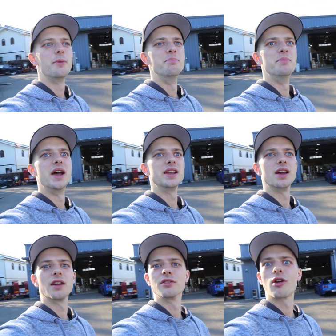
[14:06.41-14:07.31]
many
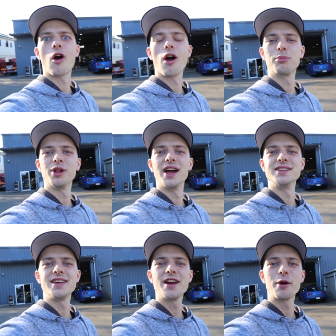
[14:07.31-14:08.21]
other car
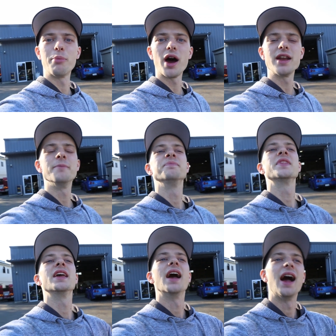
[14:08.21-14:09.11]
plans here, but
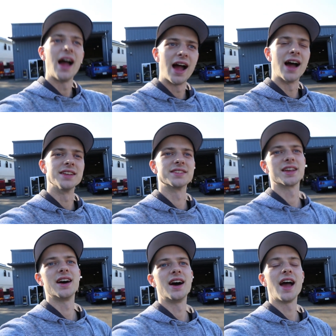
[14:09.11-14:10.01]
as,
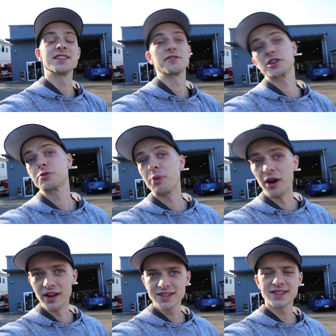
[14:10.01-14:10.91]
uh, as I've
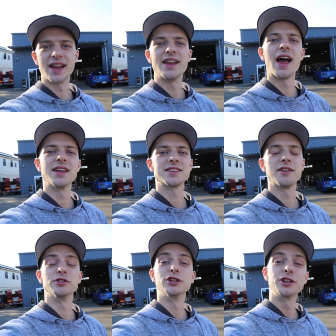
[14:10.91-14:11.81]
experienced and as
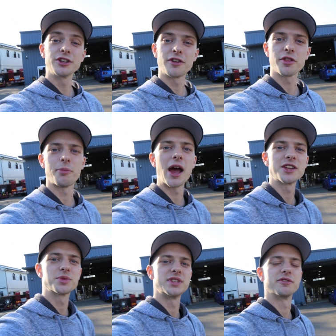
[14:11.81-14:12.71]
I've learned over the
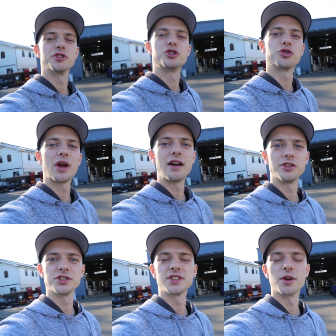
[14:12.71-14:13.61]
past with different
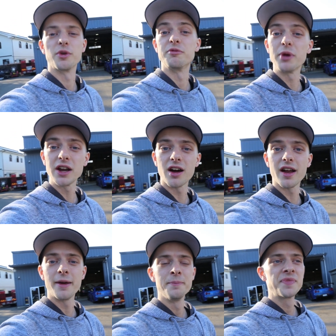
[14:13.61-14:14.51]
travels that we've been
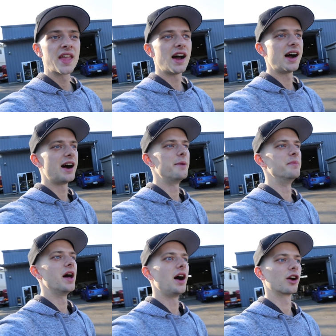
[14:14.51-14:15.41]
on
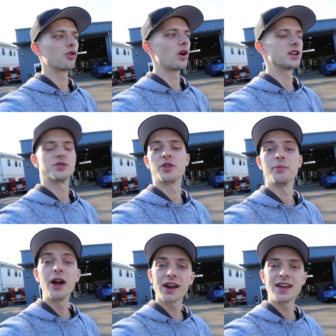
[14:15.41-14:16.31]
um, across North
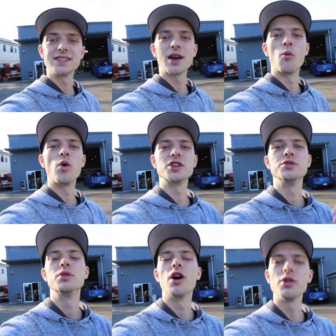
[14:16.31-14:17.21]
America is that once
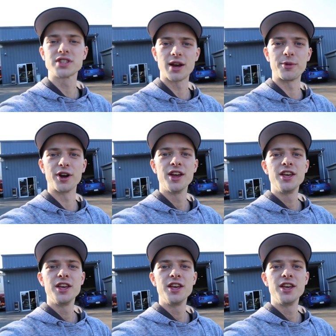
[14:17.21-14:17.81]
you go somewhere,